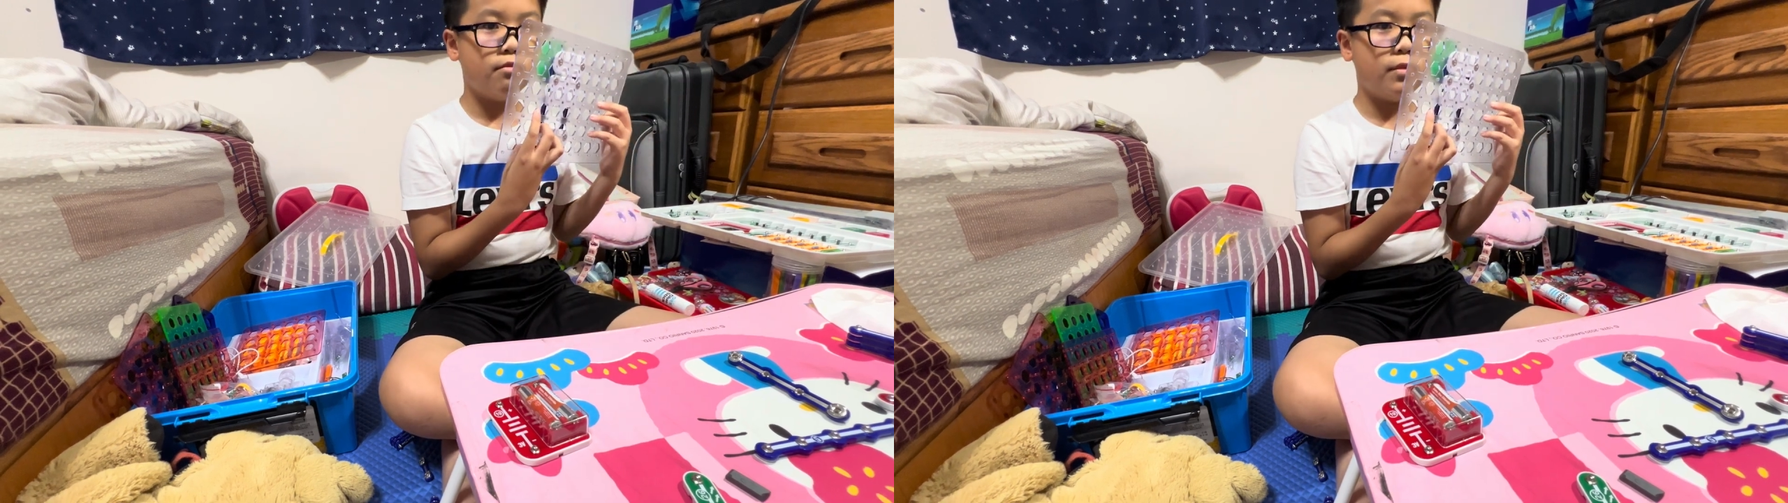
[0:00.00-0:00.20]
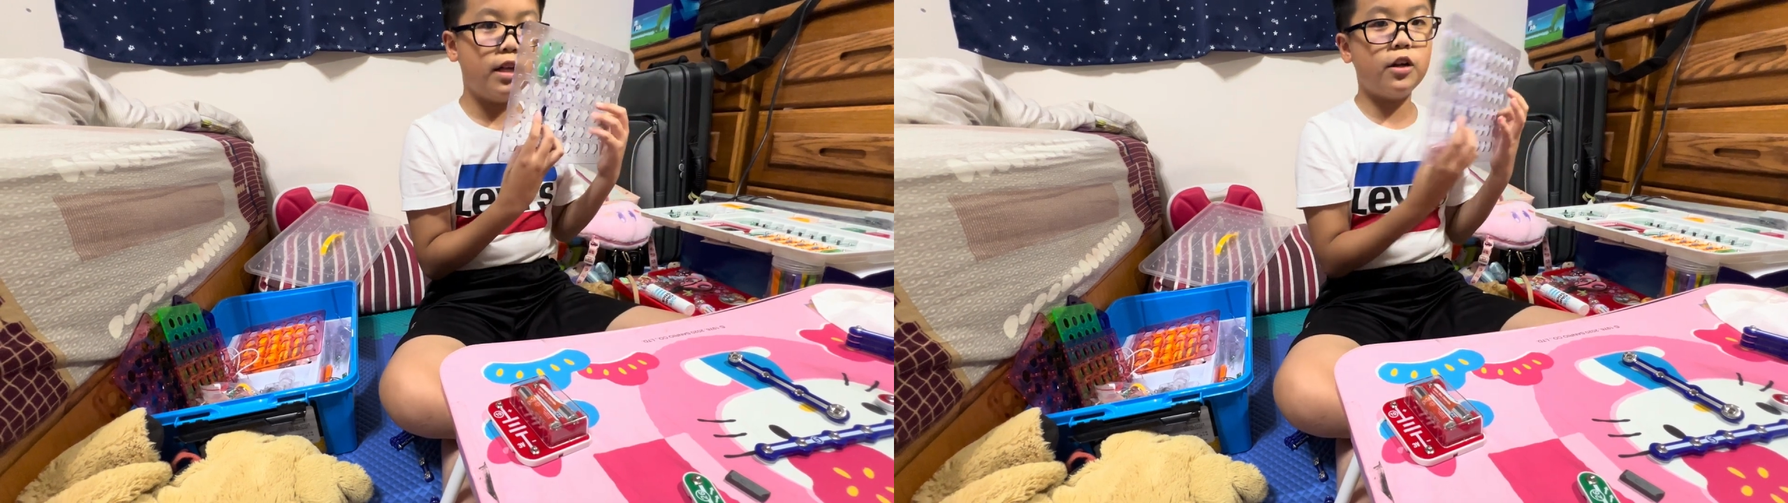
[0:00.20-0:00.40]

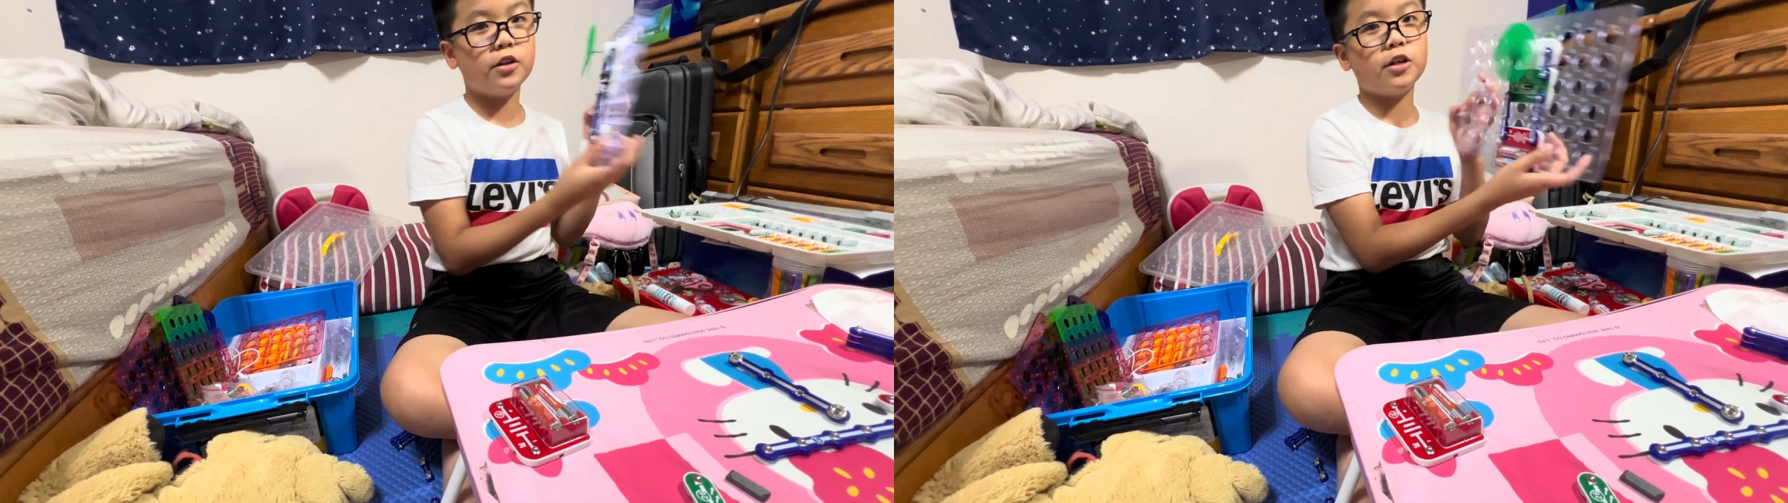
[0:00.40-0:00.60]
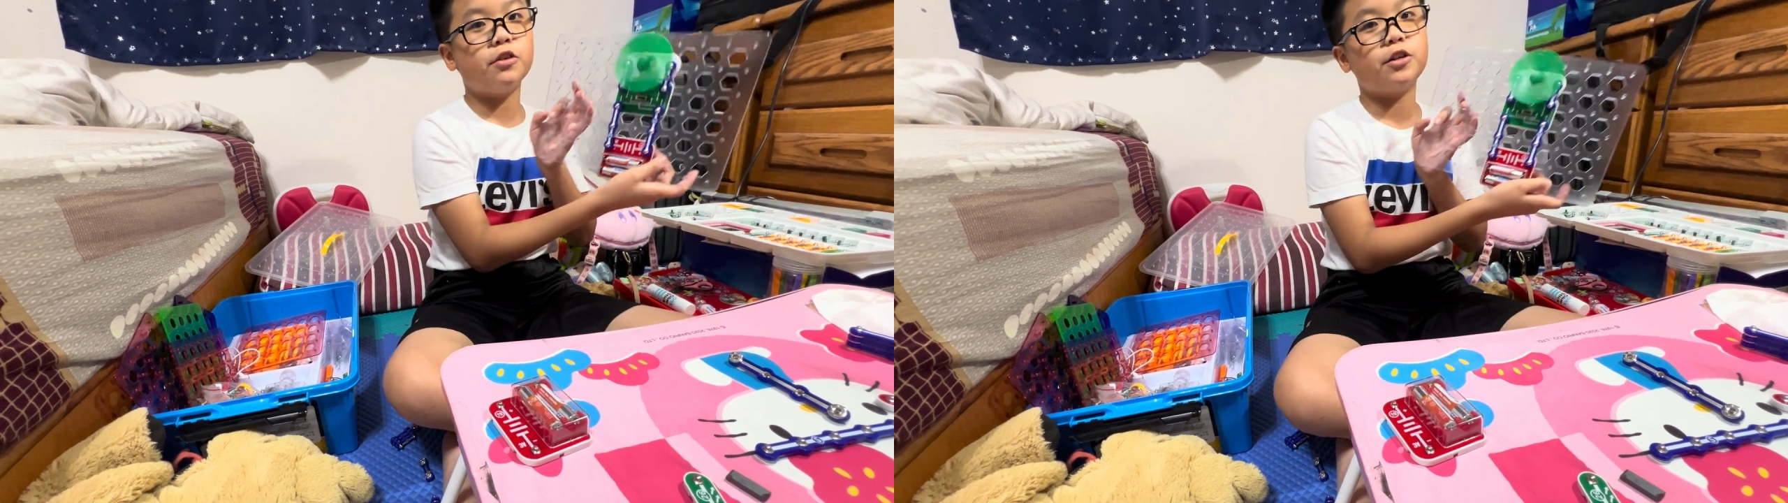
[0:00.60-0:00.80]
And there's
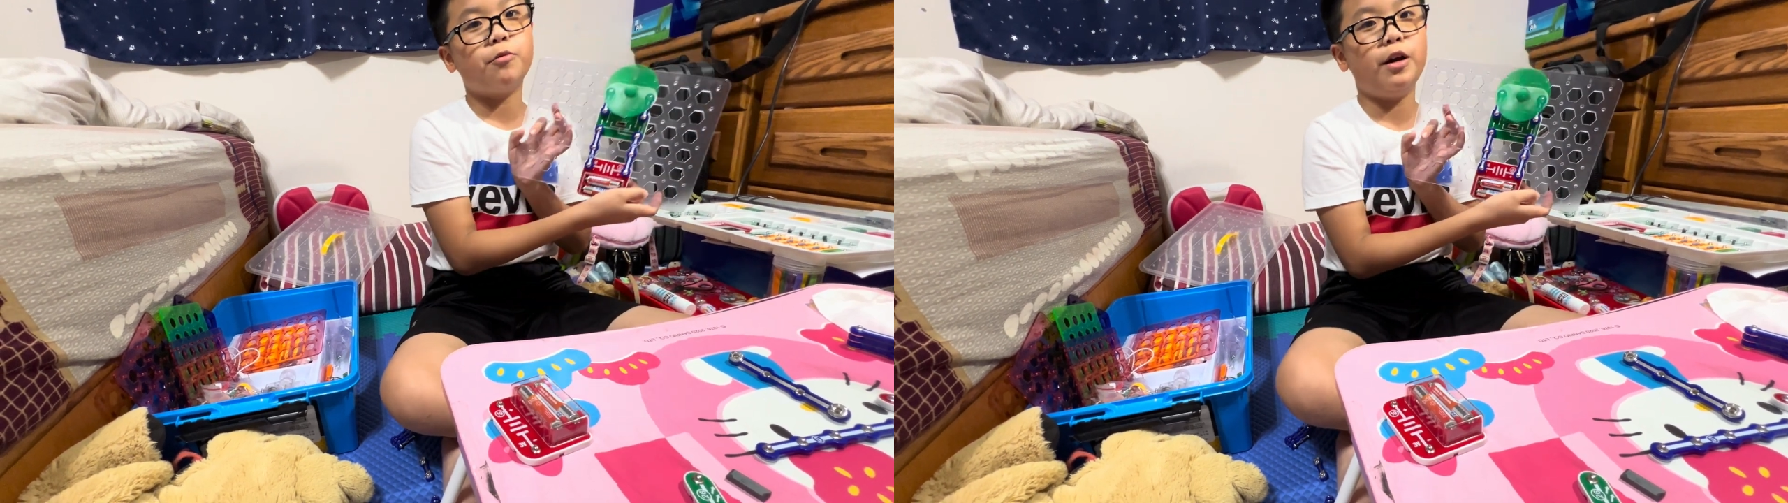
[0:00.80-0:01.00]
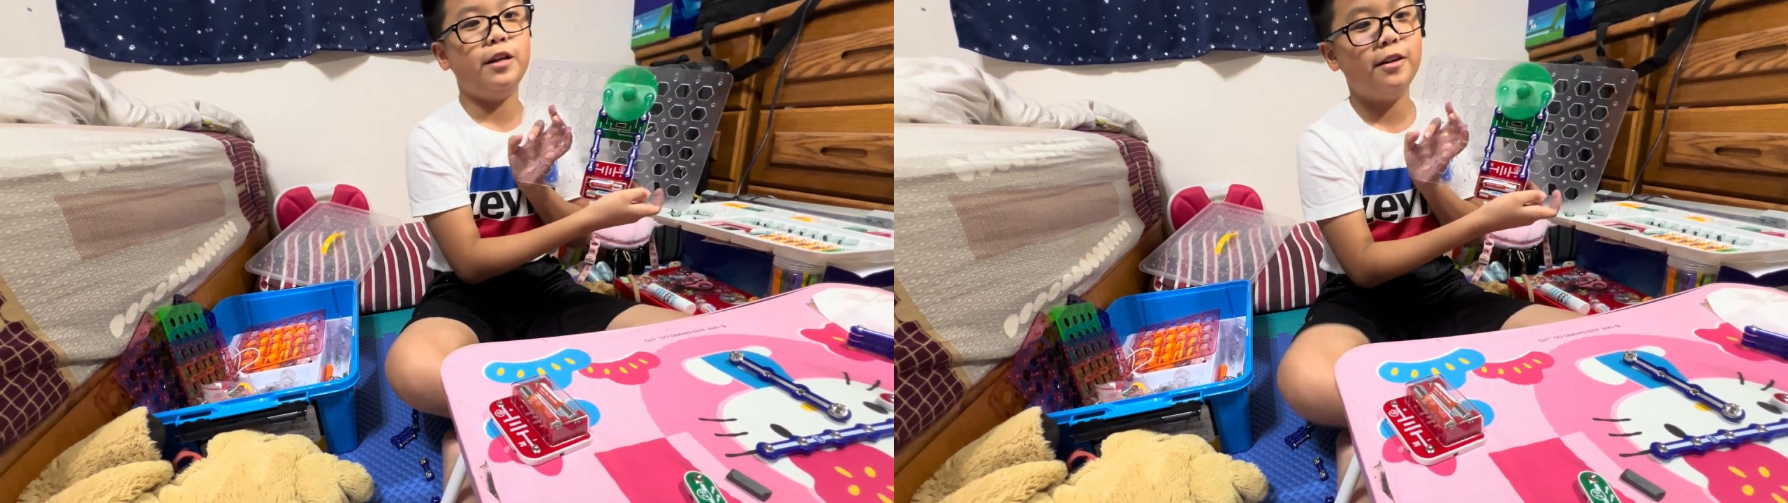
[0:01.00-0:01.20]
also
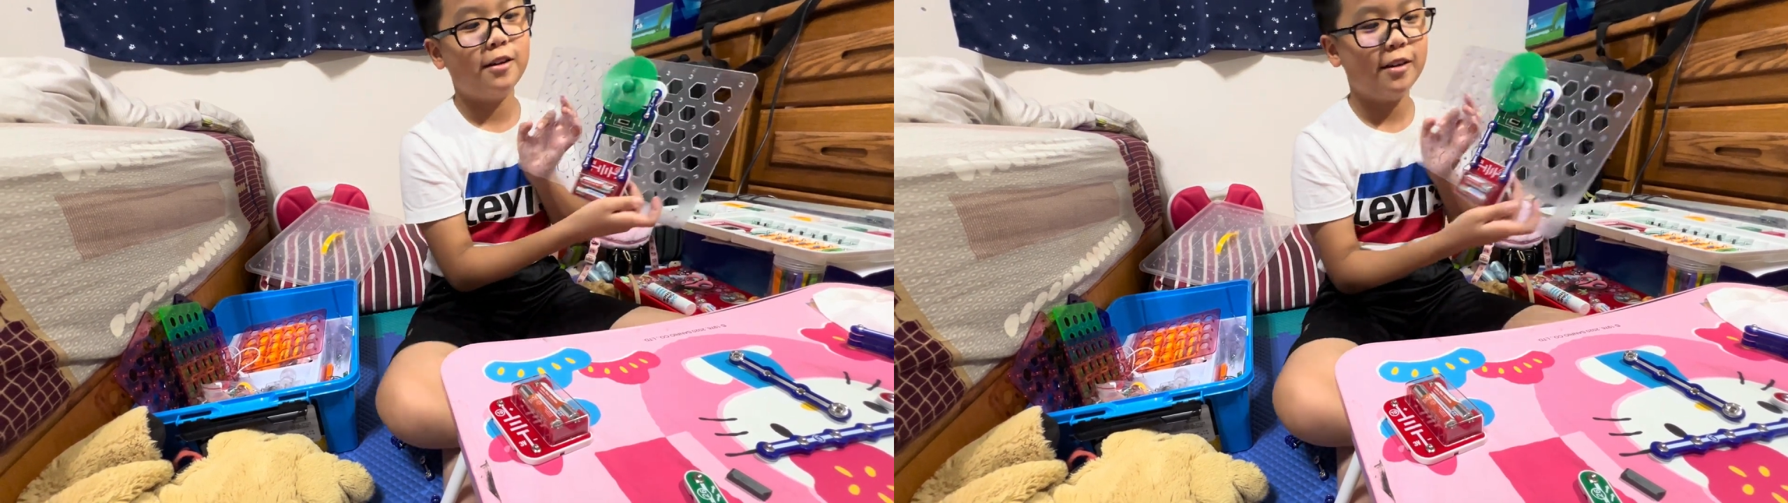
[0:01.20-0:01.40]
wind.